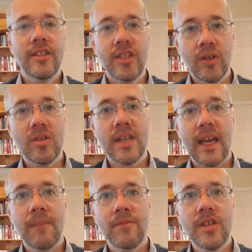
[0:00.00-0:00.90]

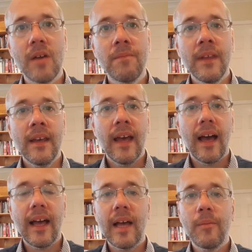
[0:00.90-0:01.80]
Tuesday. So
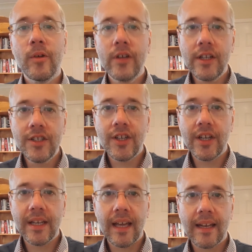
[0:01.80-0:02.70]
we're going to
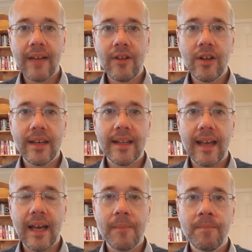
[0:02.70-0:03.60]
turn and have a look
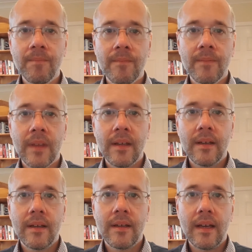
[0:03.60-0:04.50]
at
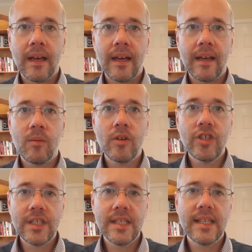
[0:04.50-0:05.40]
what
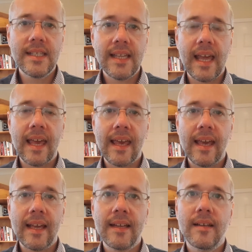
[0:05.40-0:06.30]
Jesus is saying
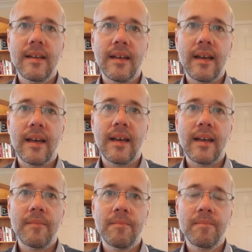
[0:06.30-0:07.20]
in
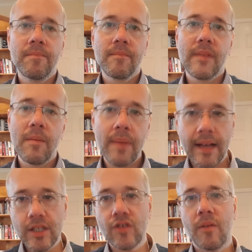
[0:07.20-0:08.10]
a
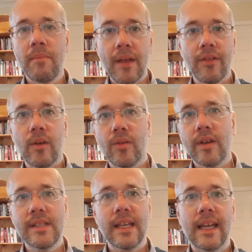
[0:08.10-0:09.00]
passage from Matthew
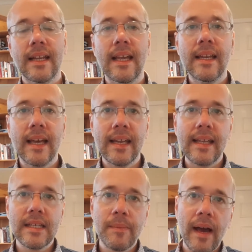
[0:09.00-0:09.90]
13, and
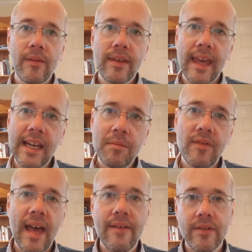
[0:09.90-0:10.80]
it's about the kingdom
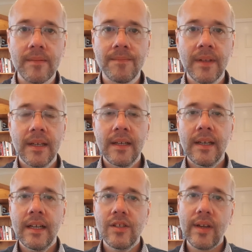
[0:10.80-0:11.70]
of heaven.
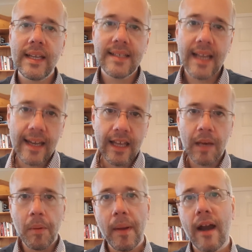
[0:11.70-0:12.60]
So he's telling a
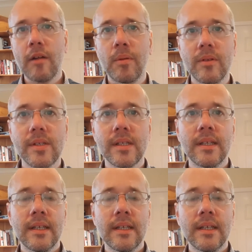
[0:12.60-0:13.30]
couple of parables,